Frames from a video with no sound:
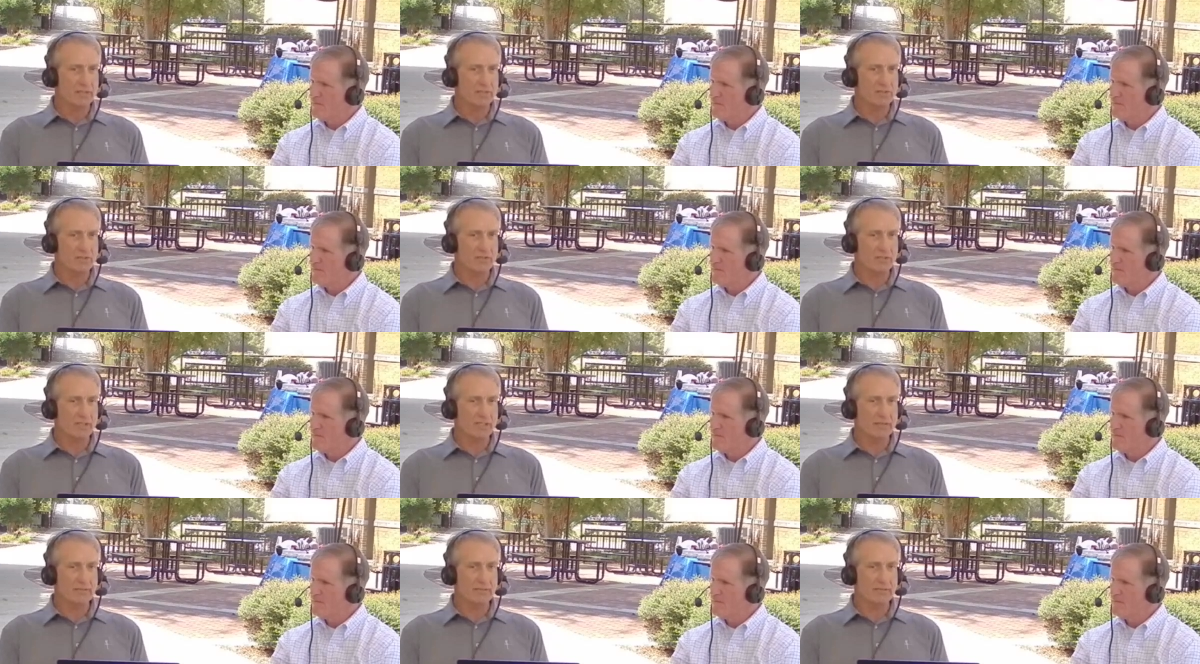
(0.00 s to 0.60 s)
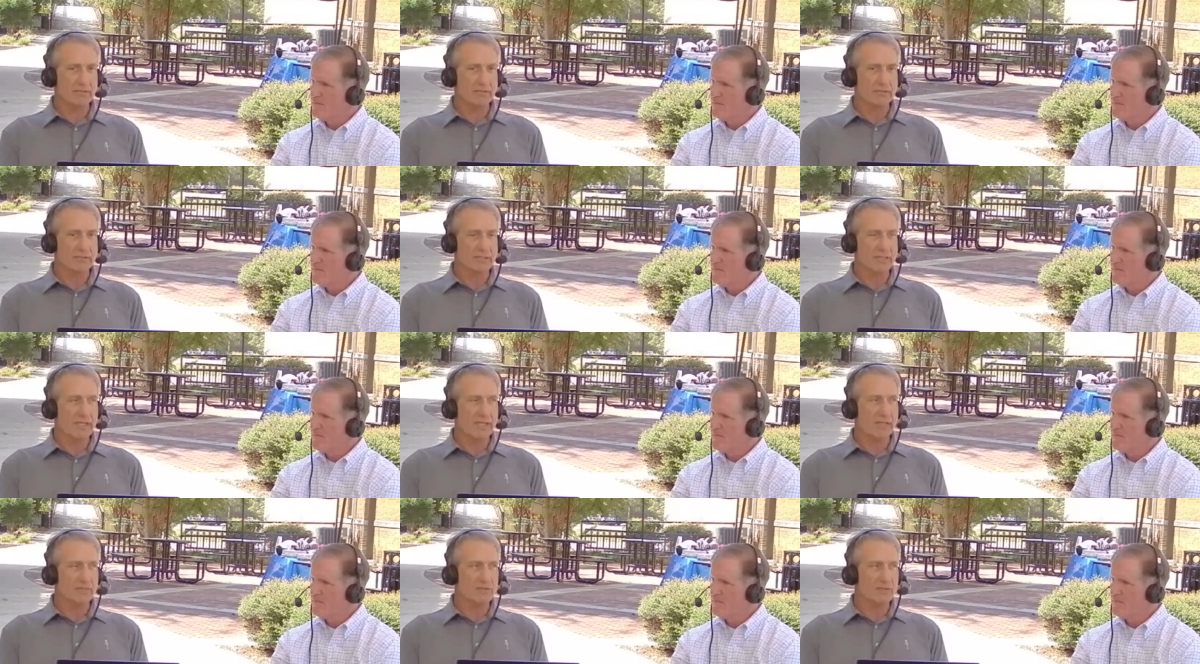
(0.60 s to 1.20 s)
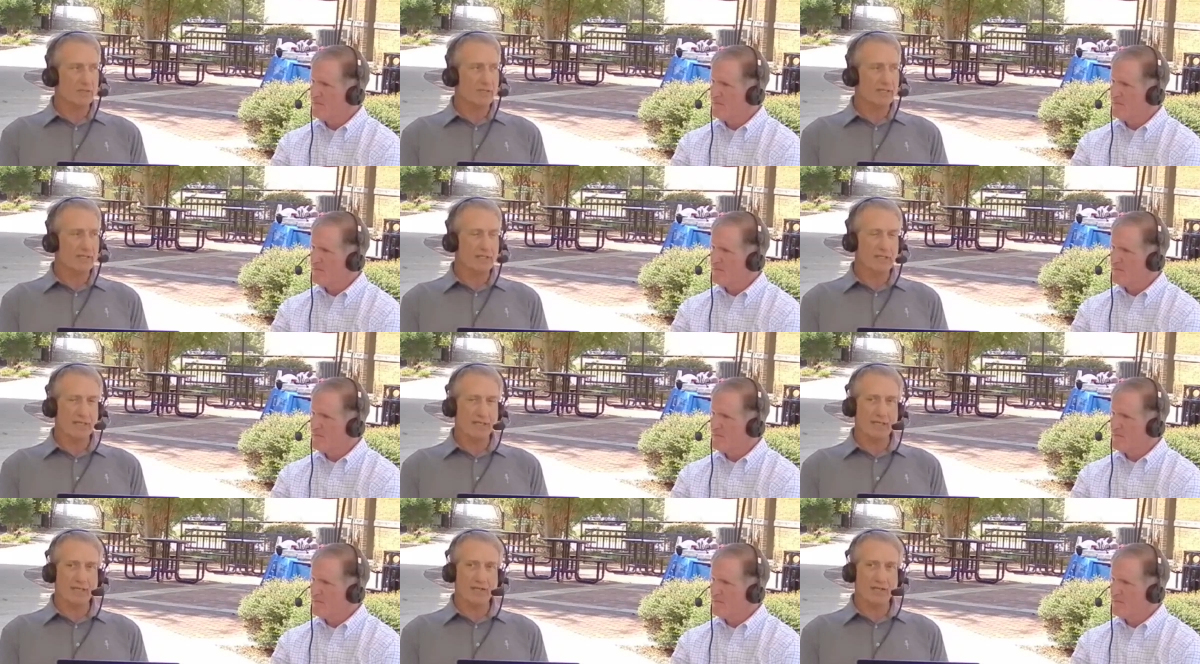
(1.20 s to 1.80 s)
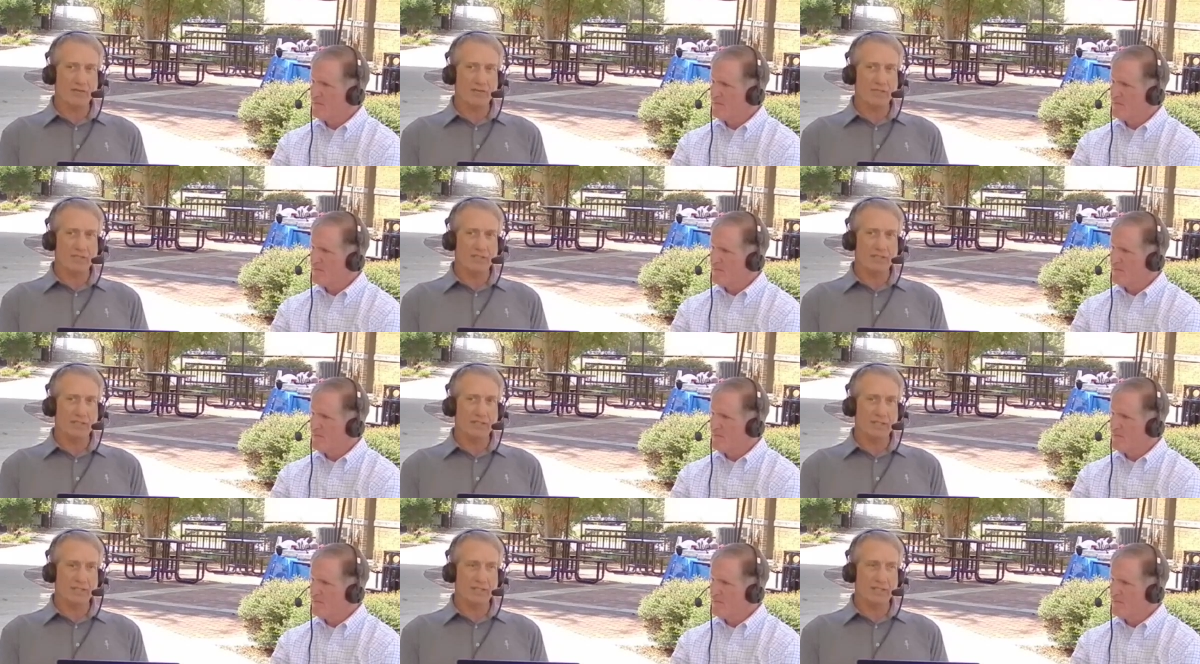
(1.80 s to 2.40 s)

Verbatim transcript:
Speaker 1: straight times right now, and